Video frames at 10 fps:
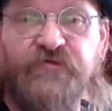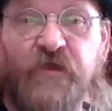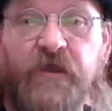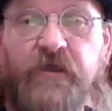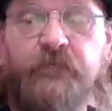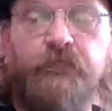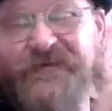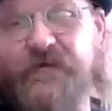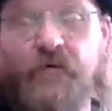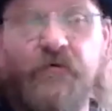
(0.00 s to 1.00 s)
say
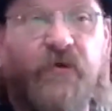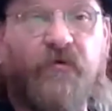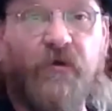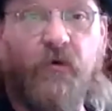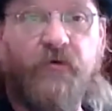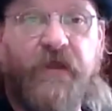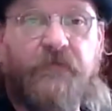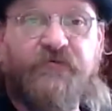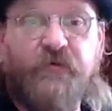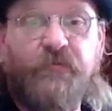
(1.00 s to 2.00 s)
I don't know the whole
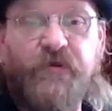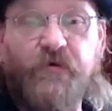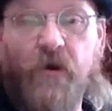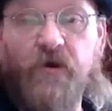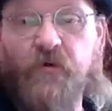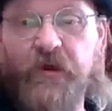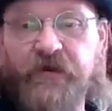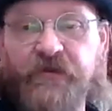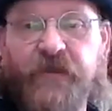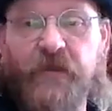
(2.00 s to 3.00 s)
chemistry, but you are
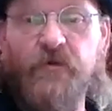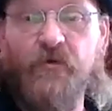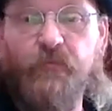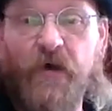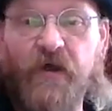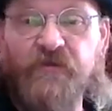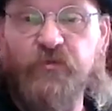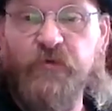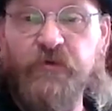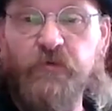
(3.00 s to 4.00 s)
creating chemical bonds
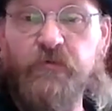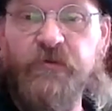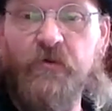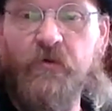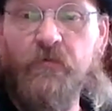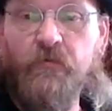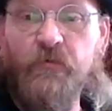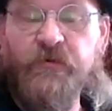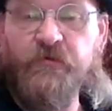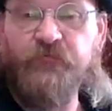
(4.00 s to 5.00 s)
when
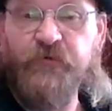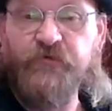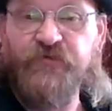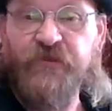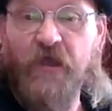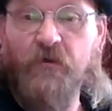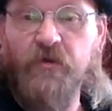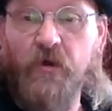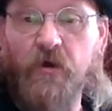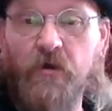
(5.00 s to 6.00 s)
when you infuse the
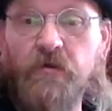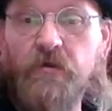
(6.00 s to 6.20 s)
alcohol,